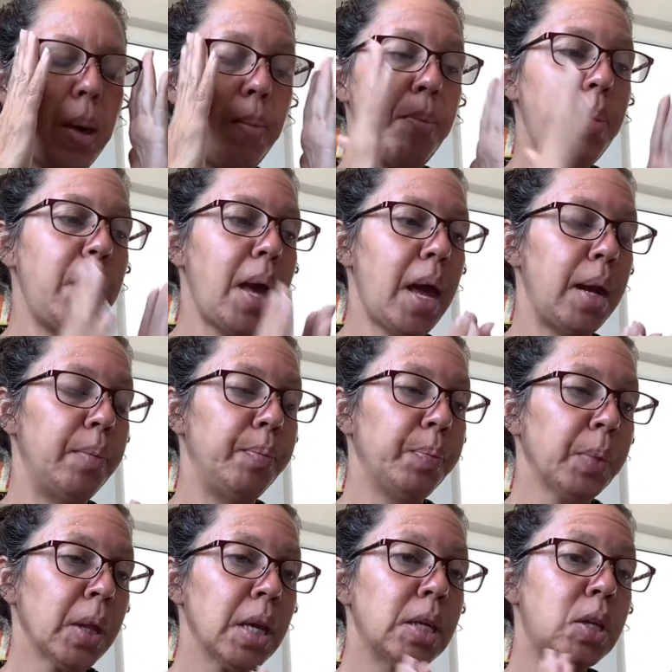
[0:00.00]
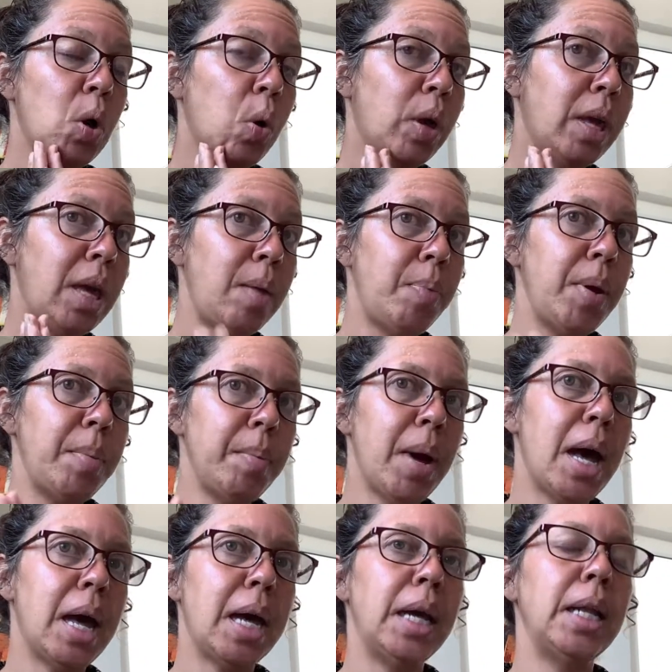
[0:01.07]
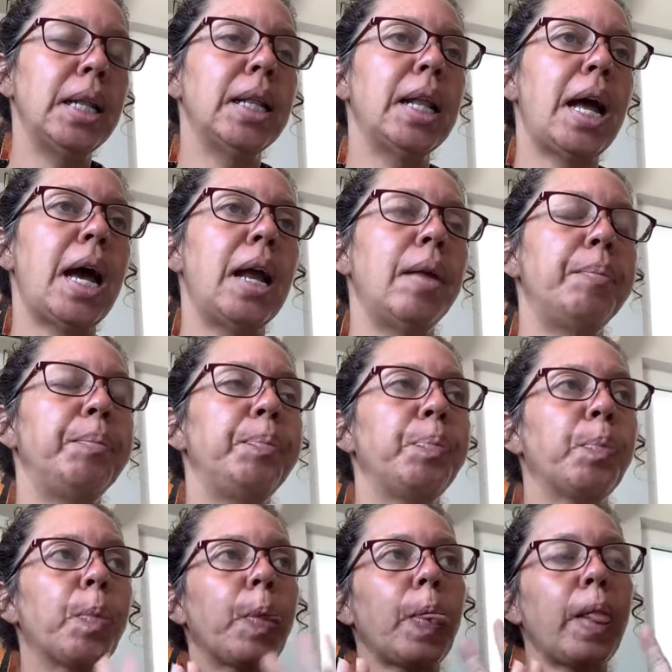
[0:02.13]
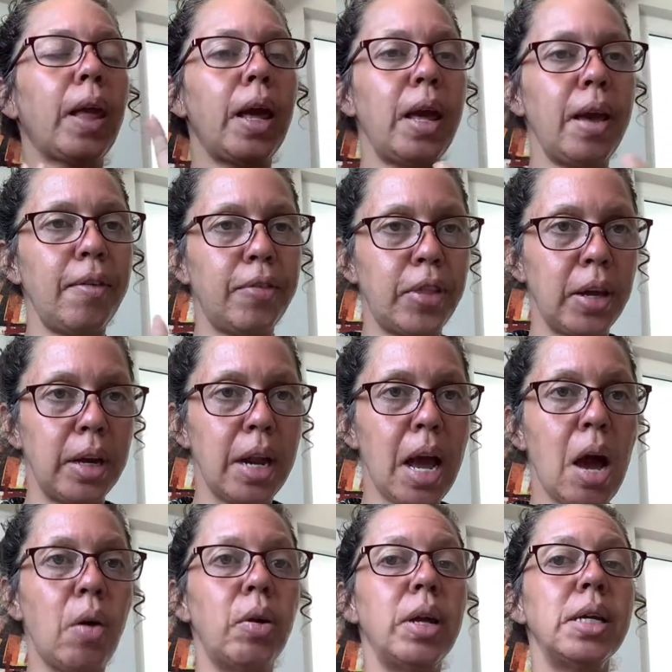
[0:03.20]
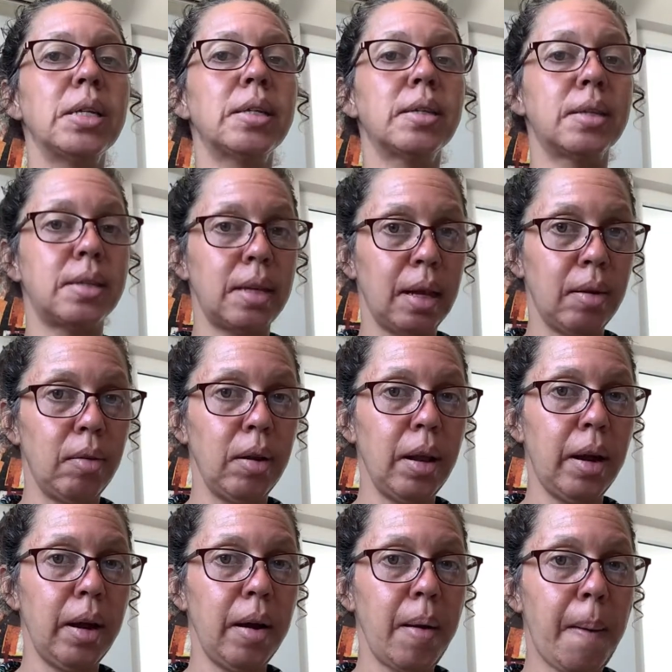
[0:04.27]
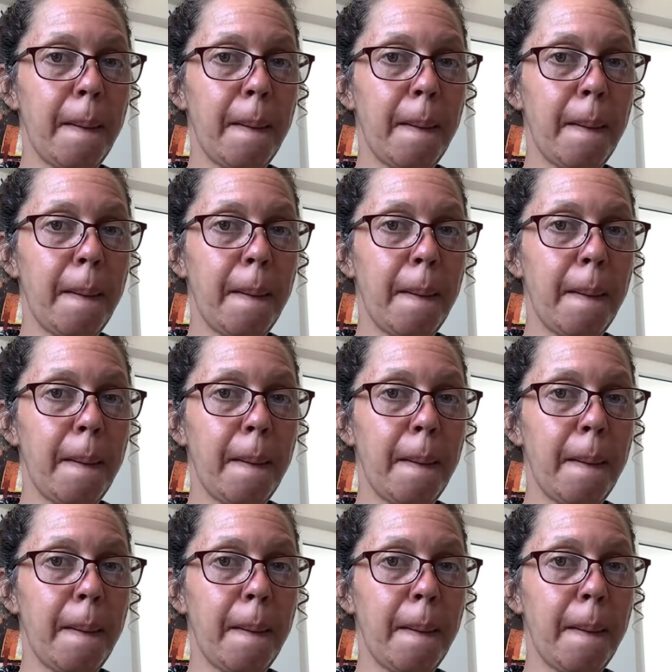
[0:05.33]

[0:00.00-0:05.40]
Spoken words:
Bien. So keep in mind that if the noun is singular,